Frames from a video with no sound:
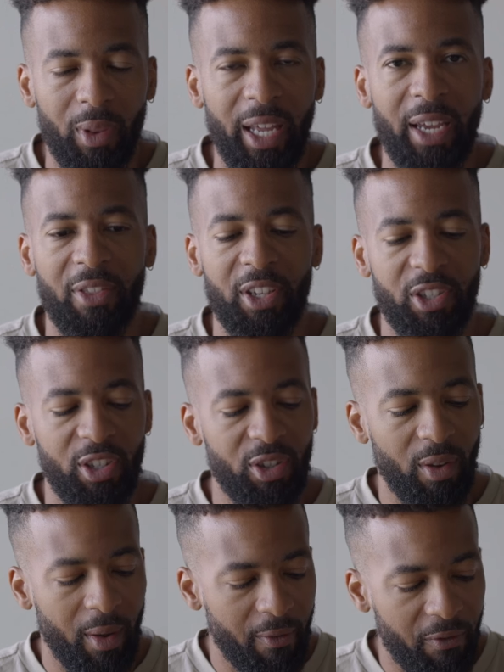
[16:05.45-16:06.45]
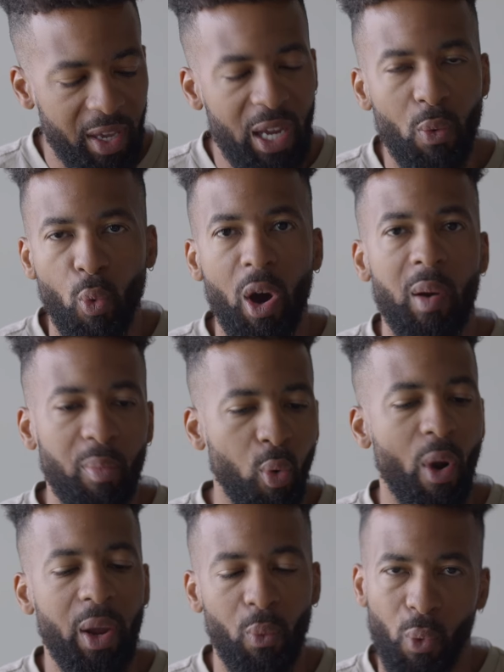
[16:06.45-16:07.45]
Like this is
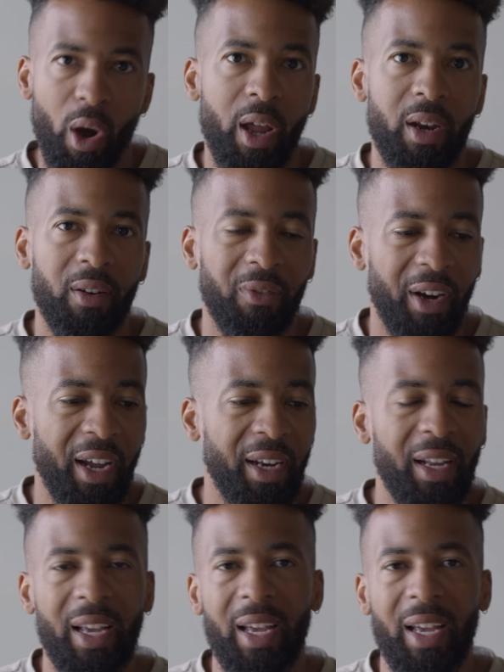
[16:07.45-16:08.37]
V1.1, right?